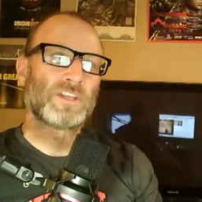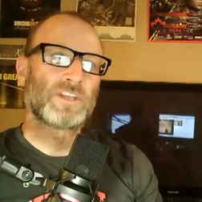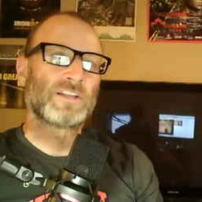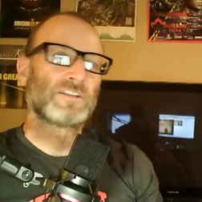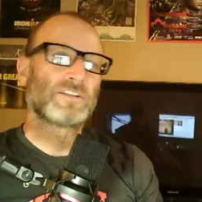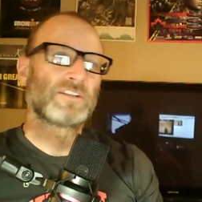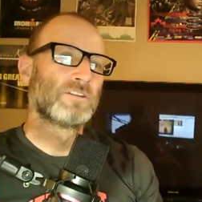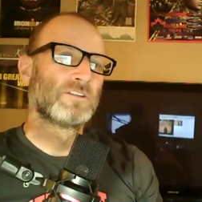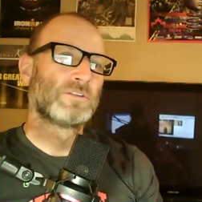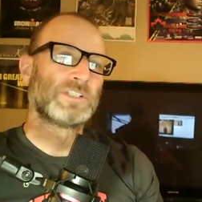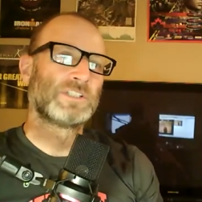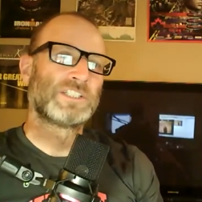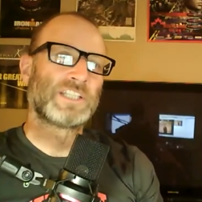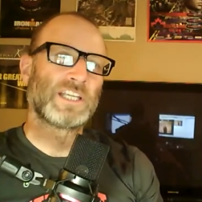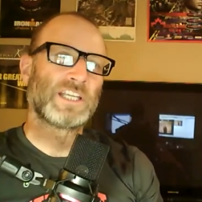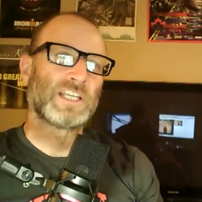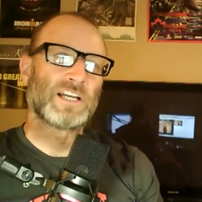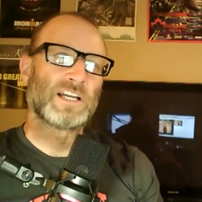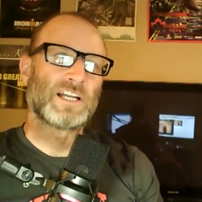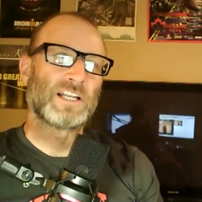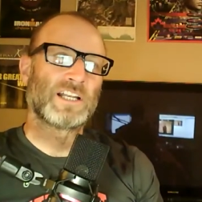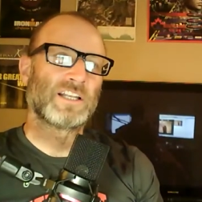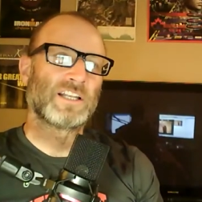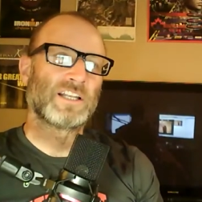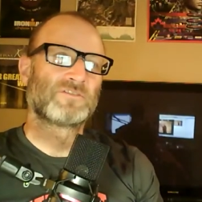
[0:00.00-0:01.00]
Luigi,
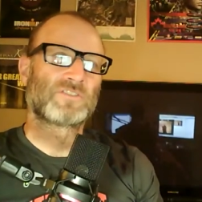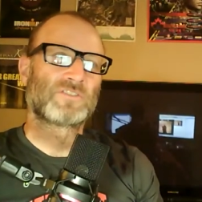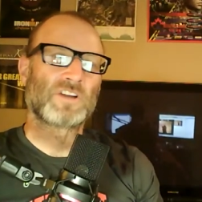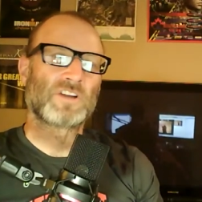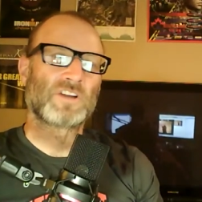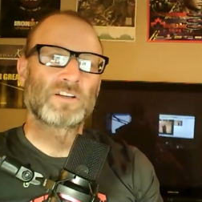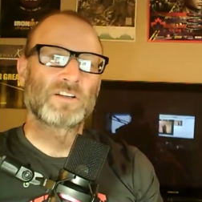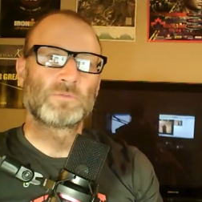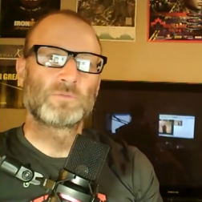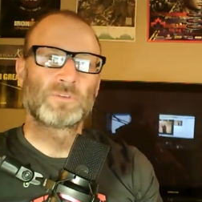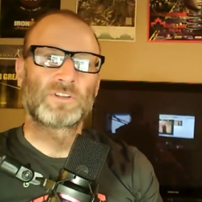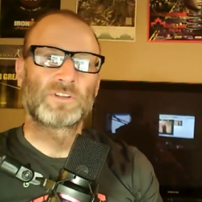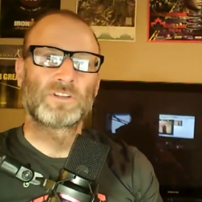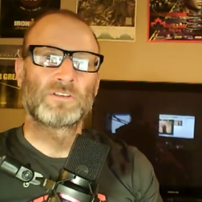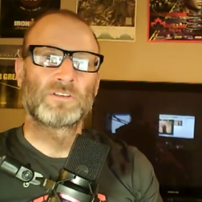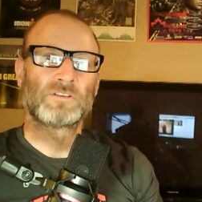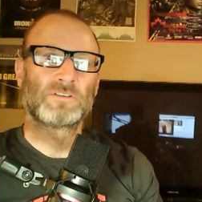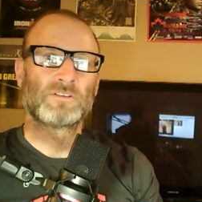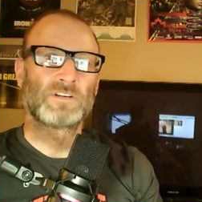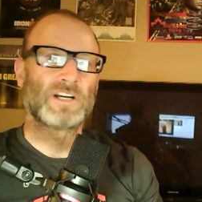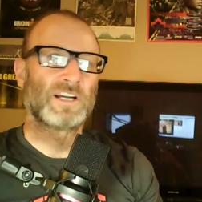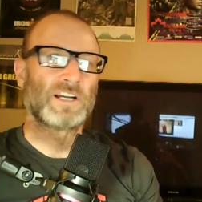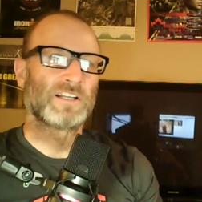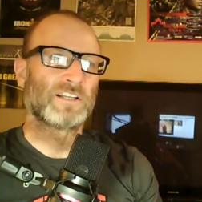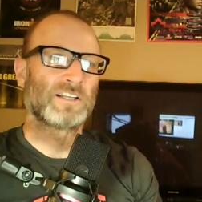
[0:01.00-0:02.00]
I love talking with
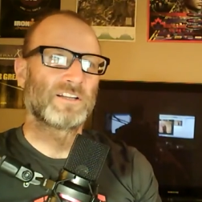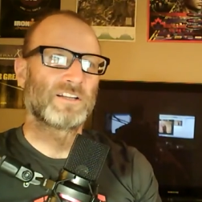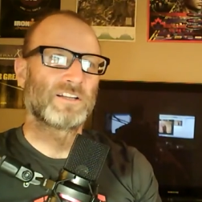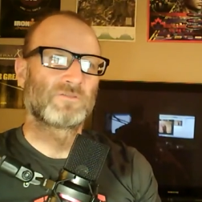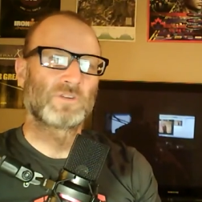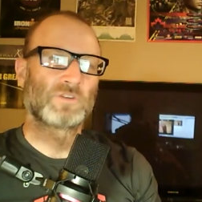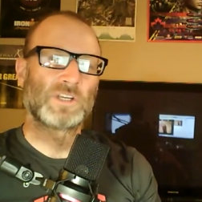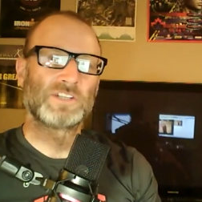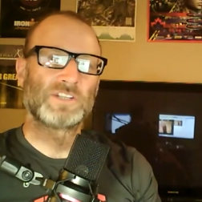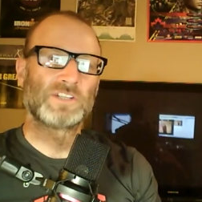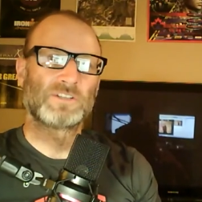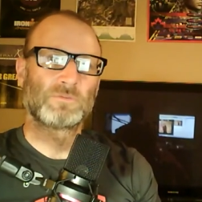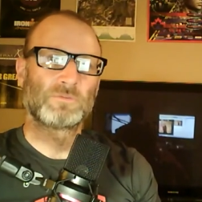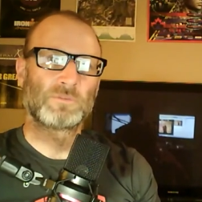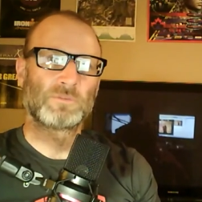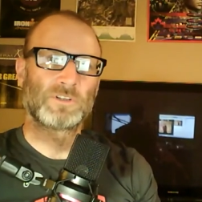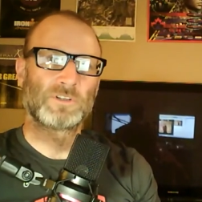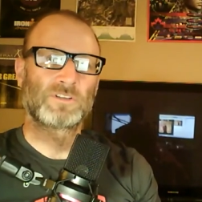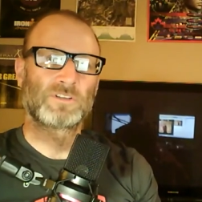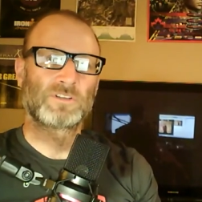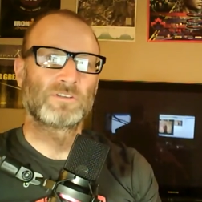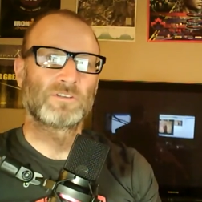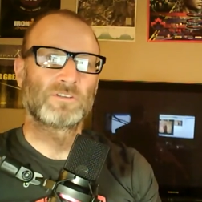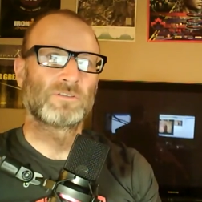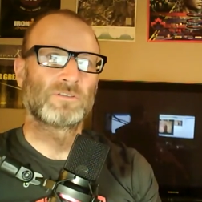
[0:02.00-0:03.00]
you. I love racing
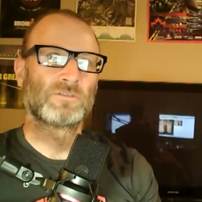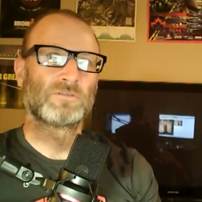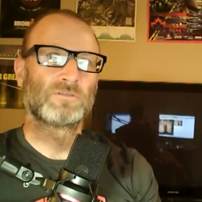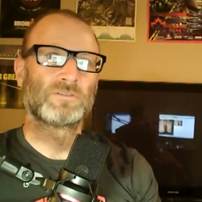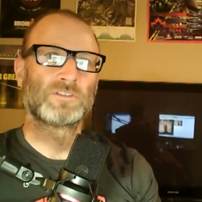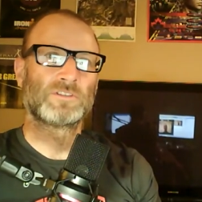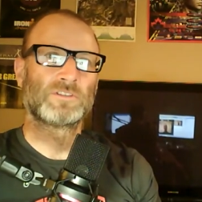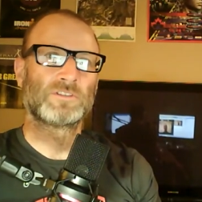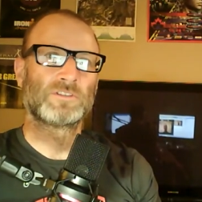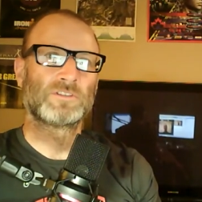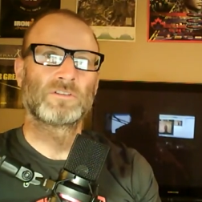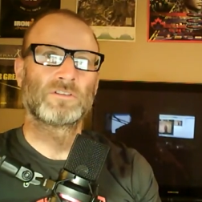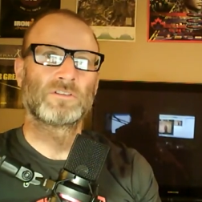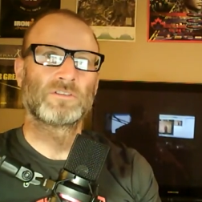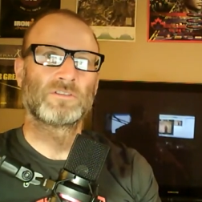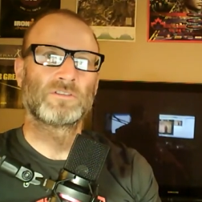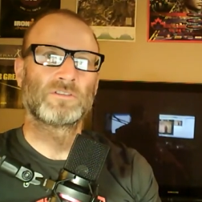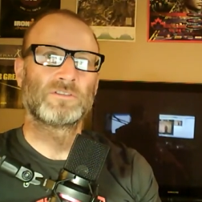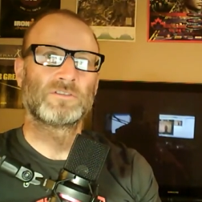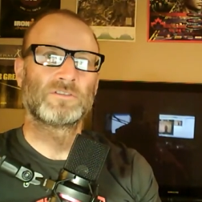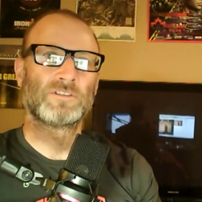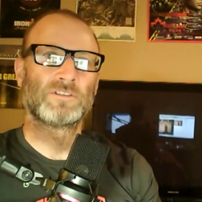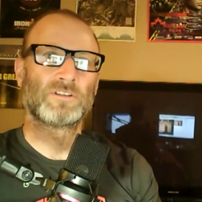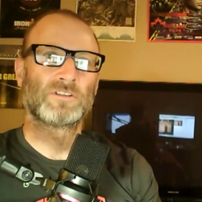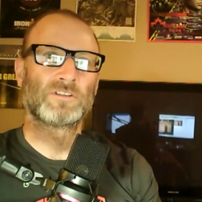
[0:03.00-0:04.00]
with you.
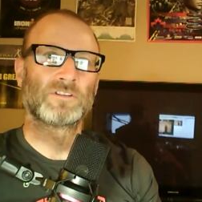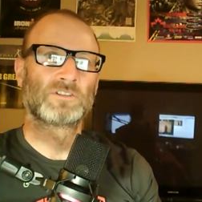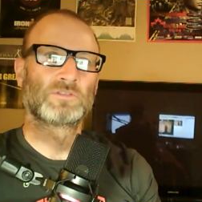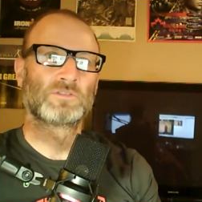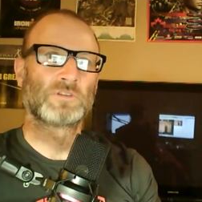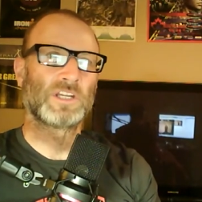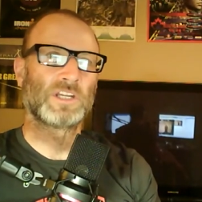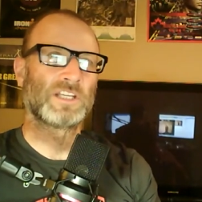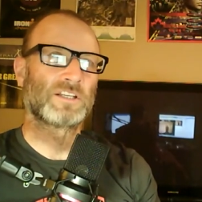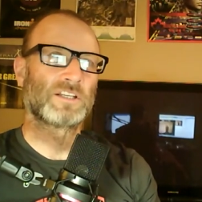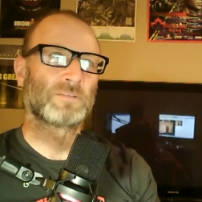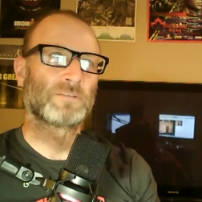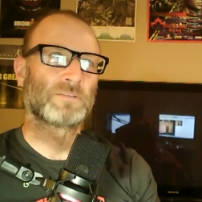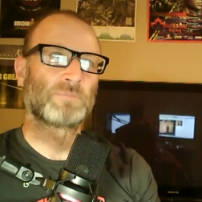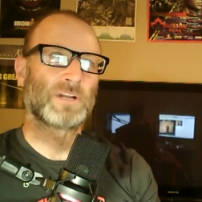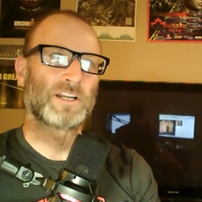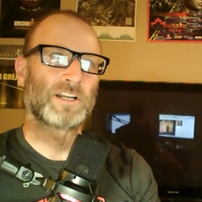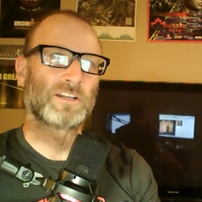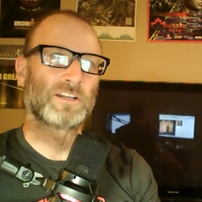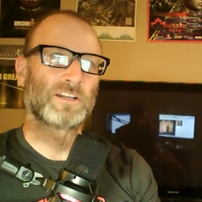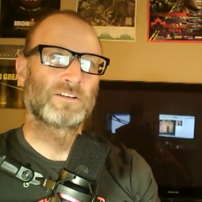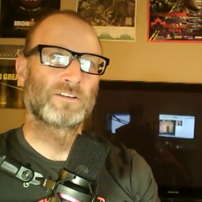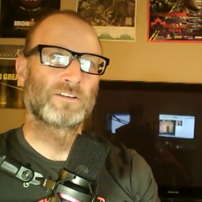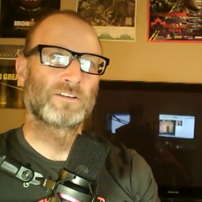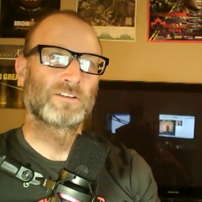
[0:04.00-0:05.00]
You're a great
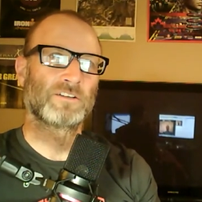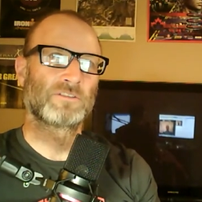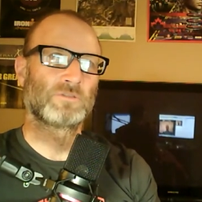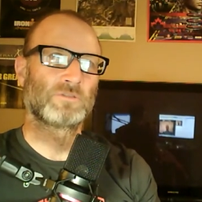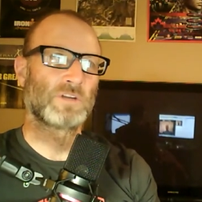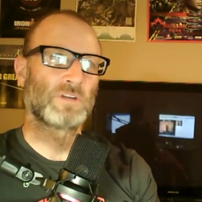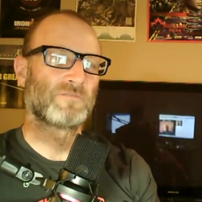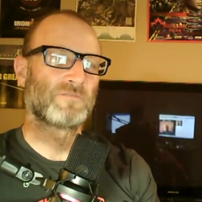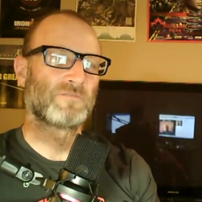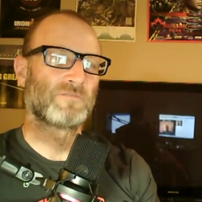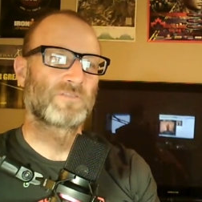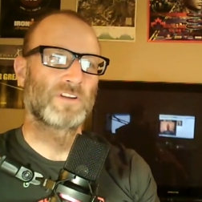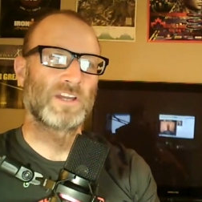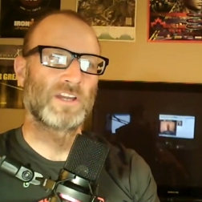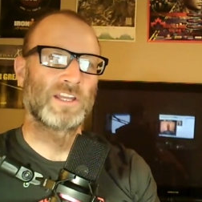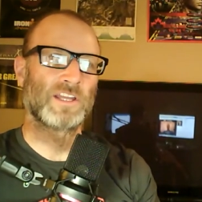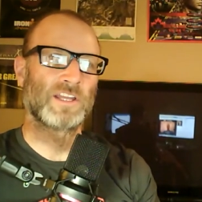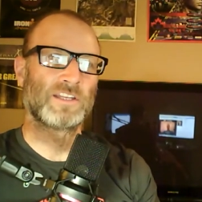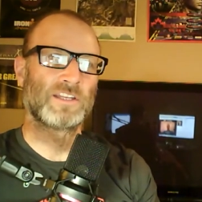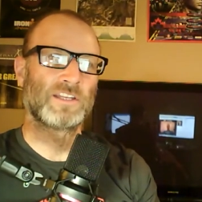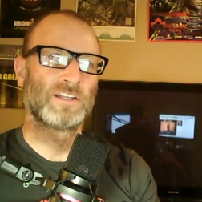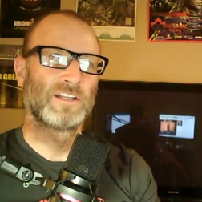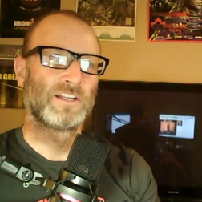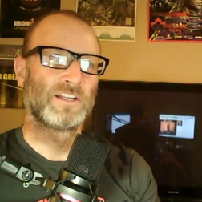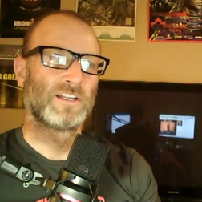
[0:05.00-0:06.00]
competitor, great
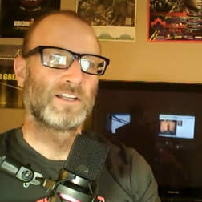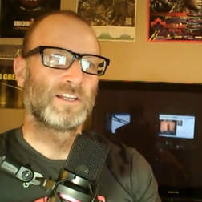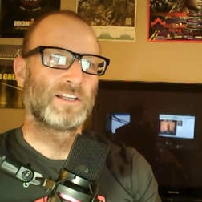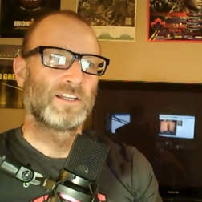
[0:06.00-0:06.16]
friend.